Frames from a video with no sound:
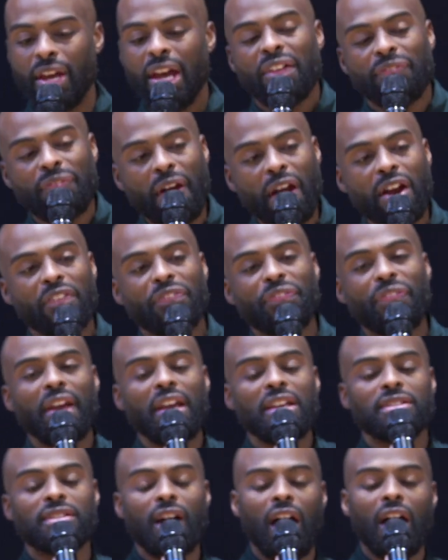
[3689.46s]
There are
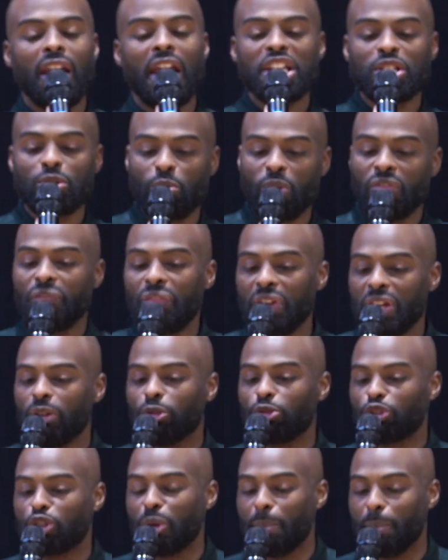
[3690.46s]
things God has
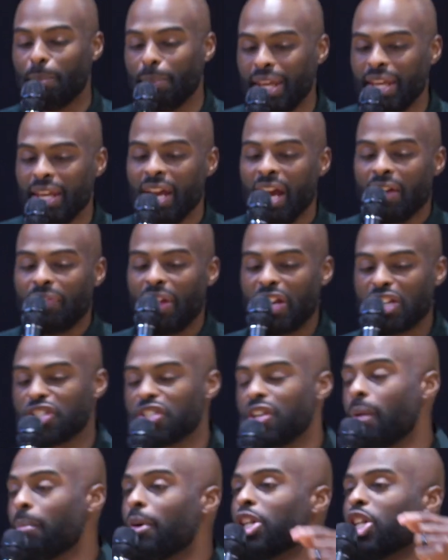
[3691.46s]
revealed to me that
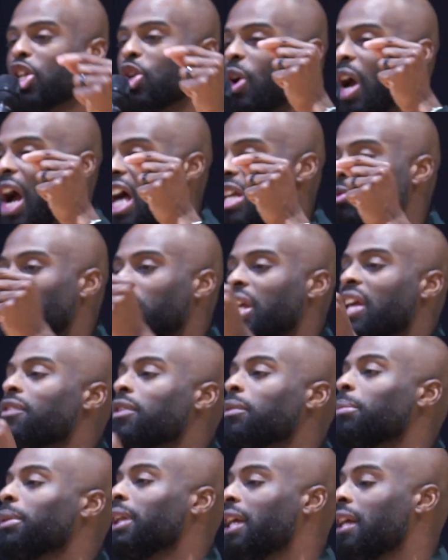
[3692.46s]
some of you guys wouldn't
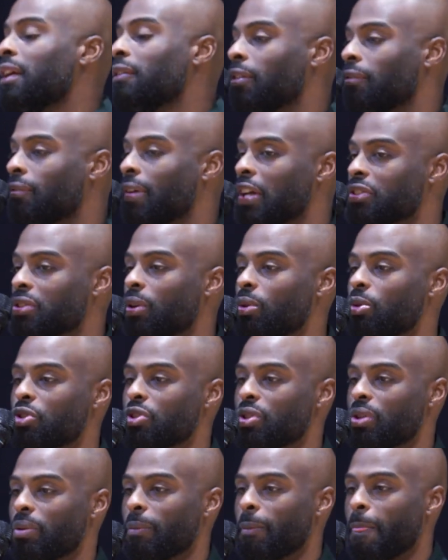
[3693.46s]
even believe if I told
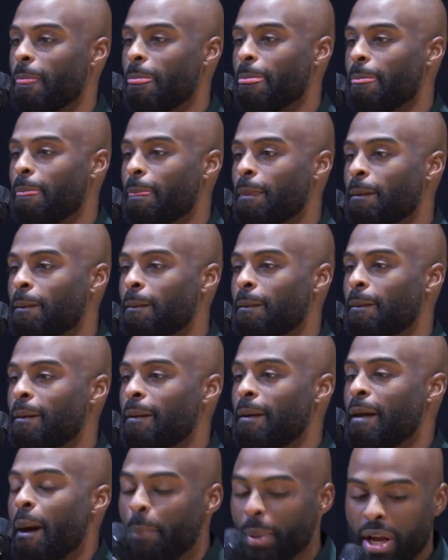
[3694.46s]
you.
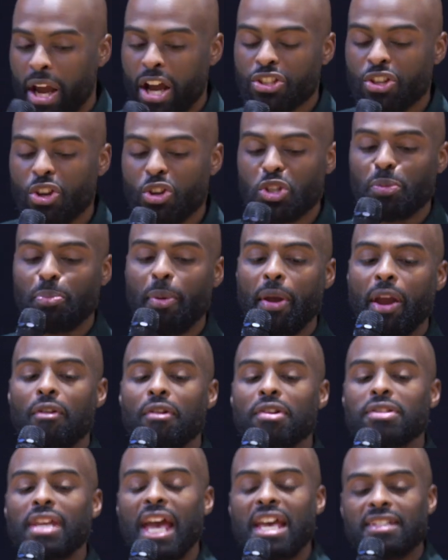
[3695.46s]
Because your
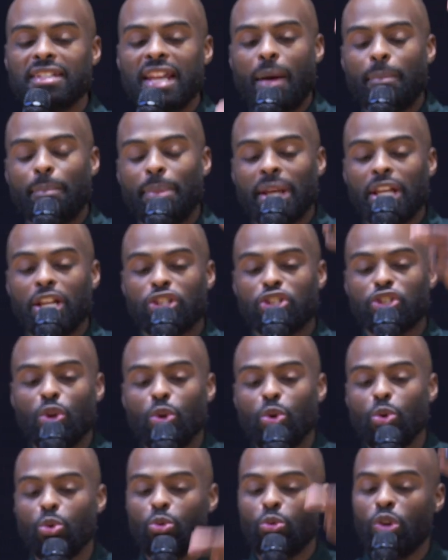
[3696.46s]
spirit has not been in
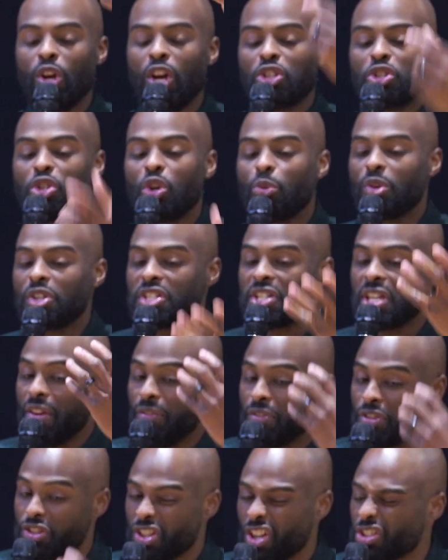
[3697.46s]
tune to
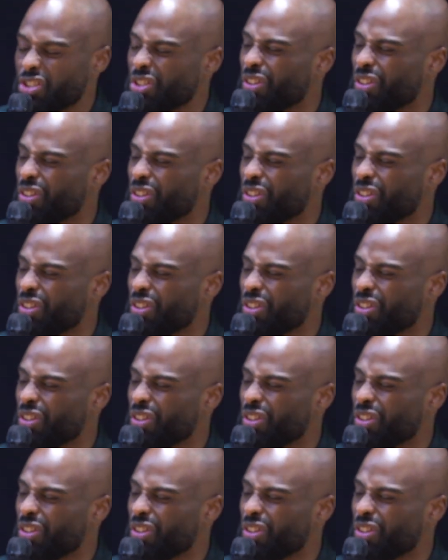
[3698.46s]
receive such a